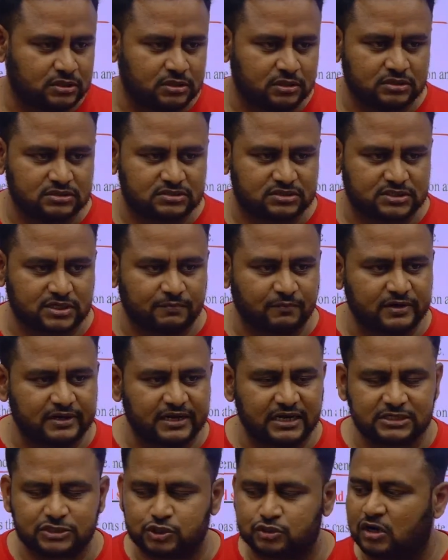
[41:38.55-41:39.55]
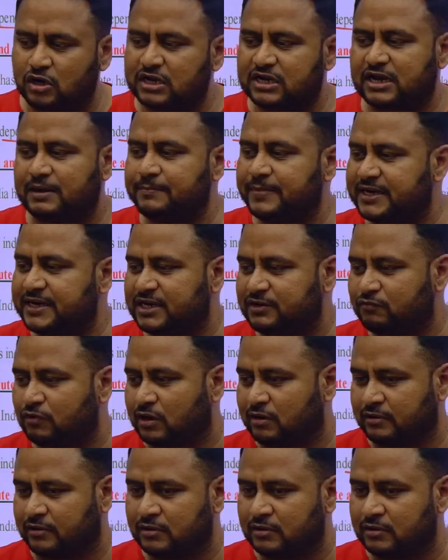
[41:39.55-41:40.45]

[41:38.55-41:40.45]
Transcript: Someone else should not come and involve.